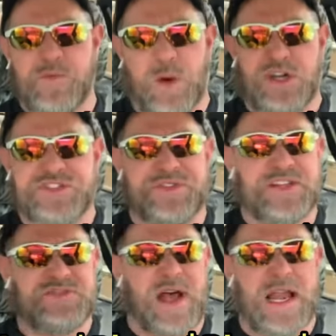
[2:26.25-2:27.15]
person
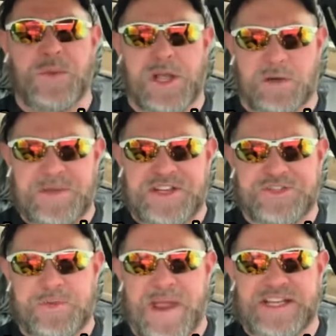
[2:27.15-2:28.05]
that's following on our
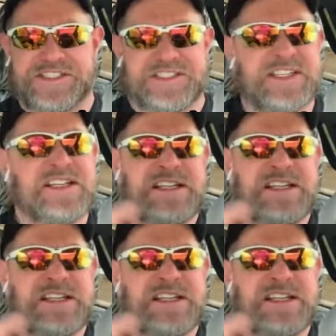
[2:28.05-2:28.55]
ministry pages.